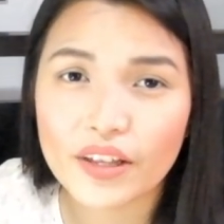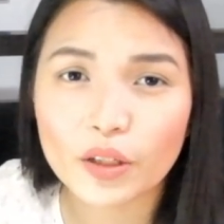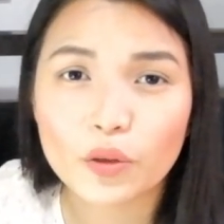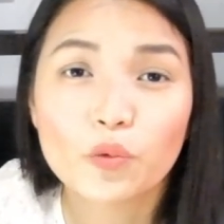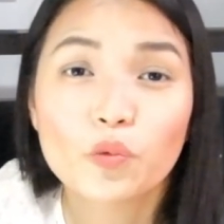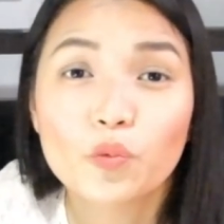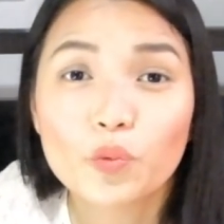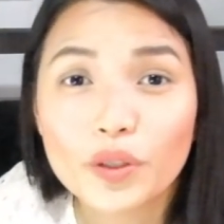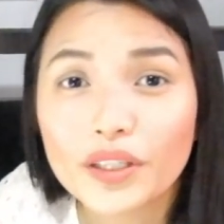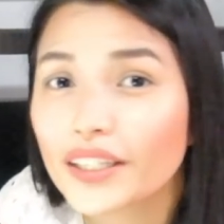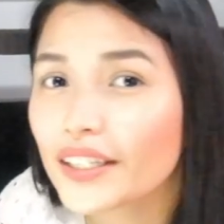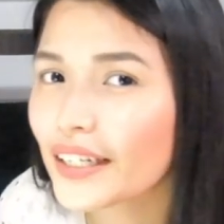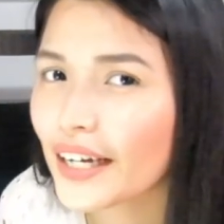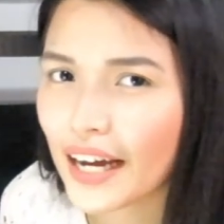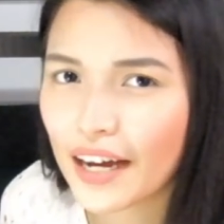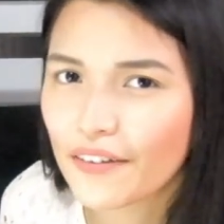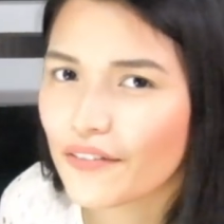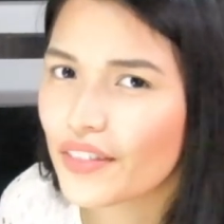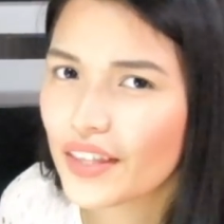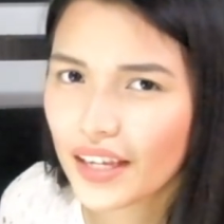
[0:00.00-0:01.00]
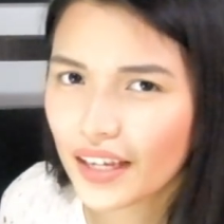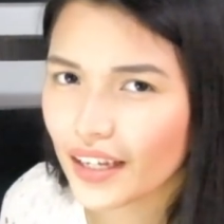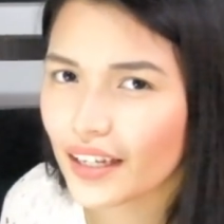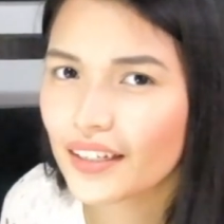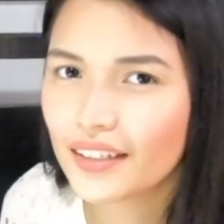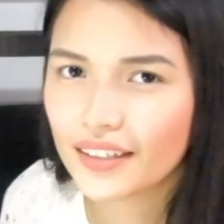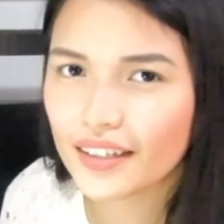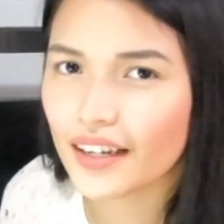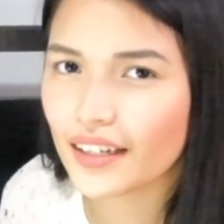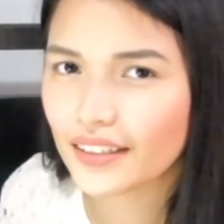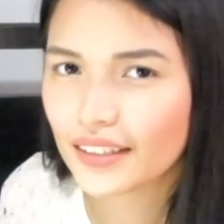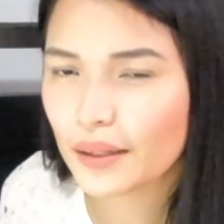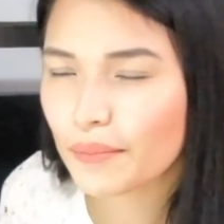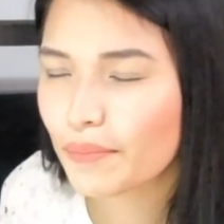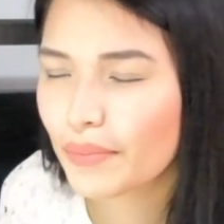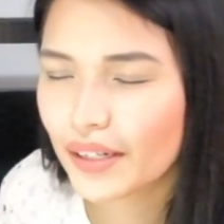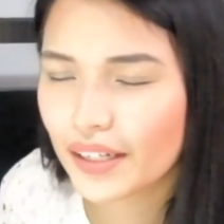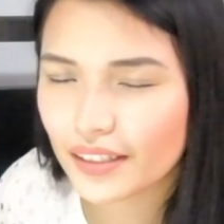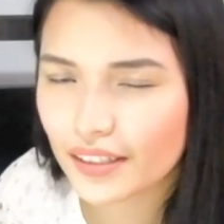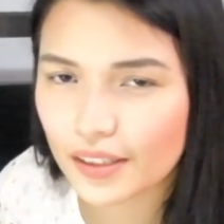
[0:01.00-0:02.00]
that we have the innate
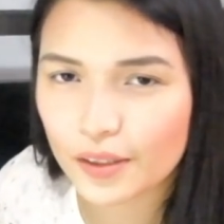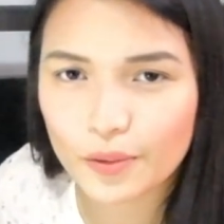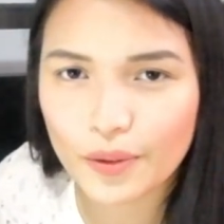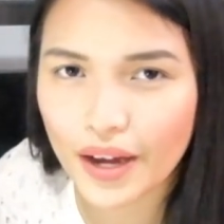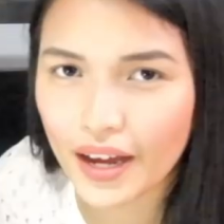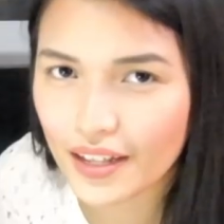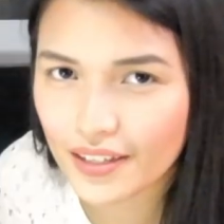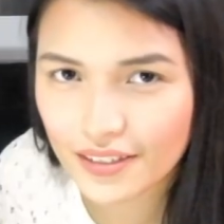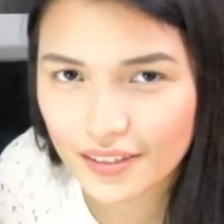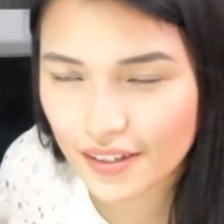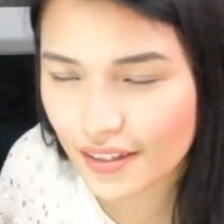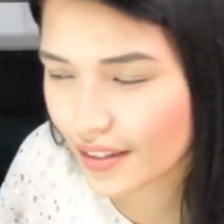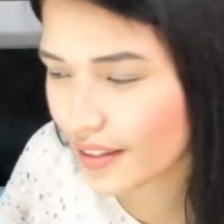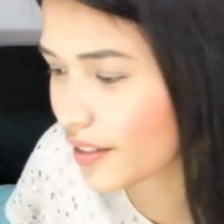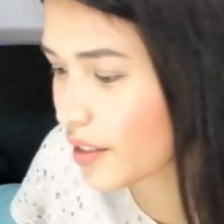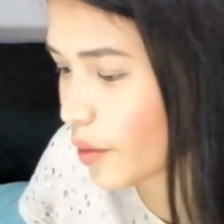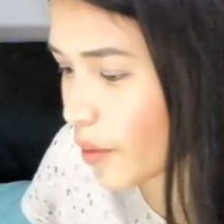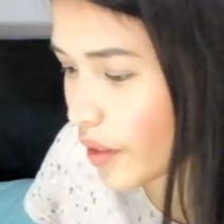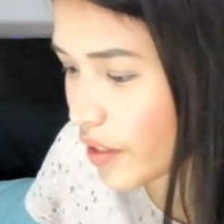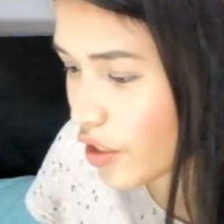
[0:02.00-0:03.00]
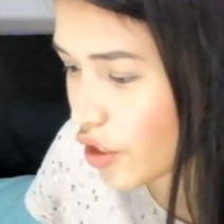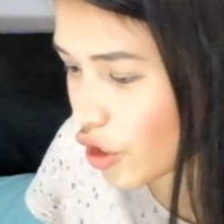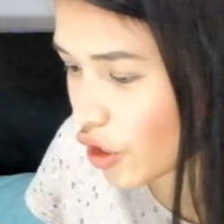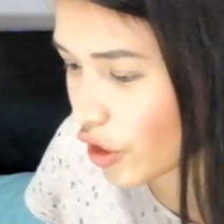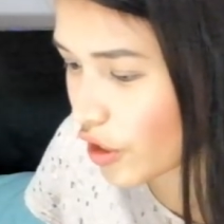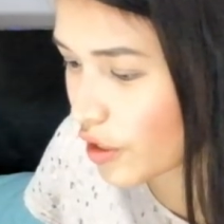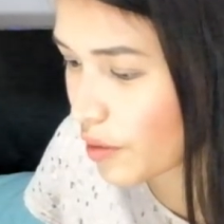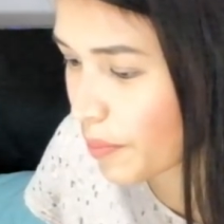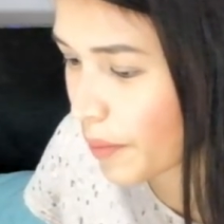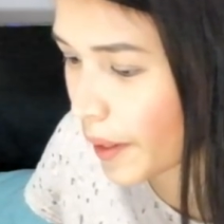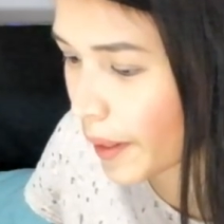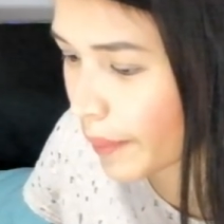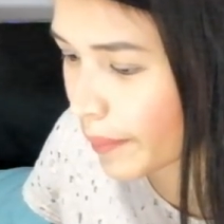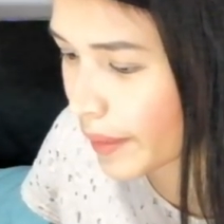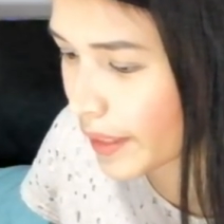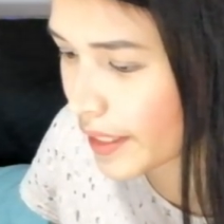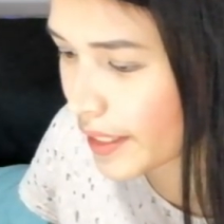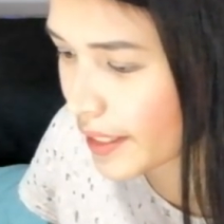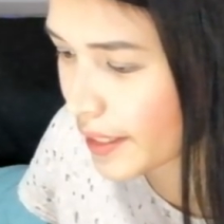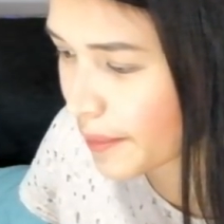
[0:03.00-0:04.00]
ability to answer these questions,
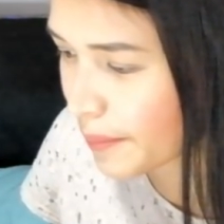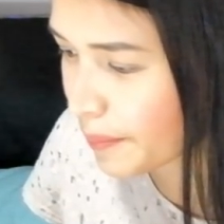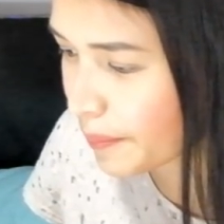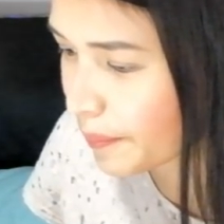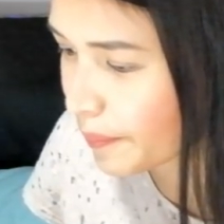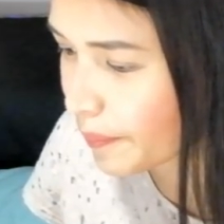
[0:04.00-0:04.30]
promise.